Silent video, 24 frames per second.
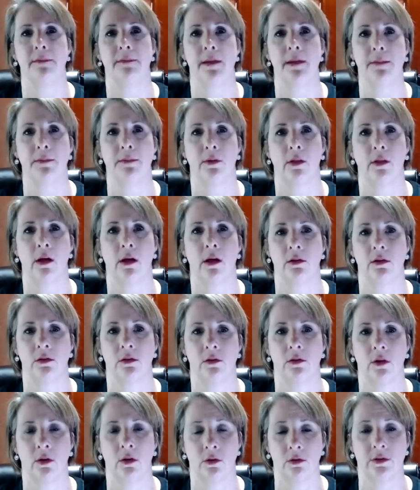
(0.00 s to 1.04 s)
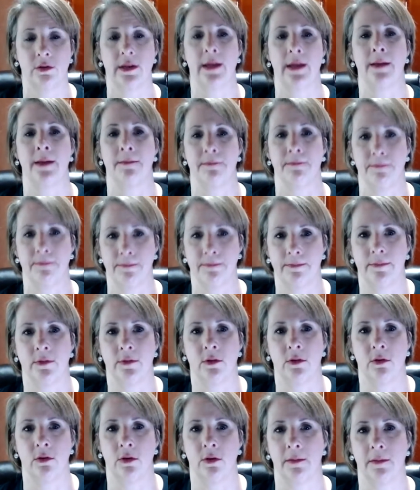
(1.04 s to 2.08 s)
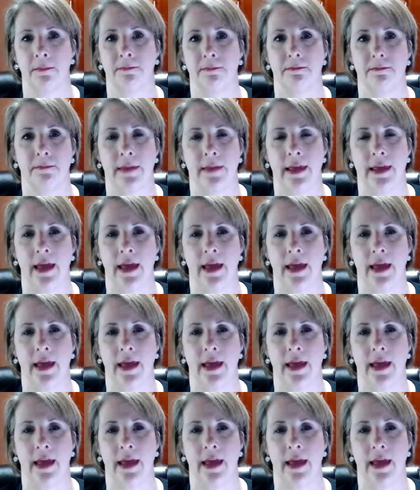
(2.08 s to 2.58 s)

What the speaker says: people on your team, you can be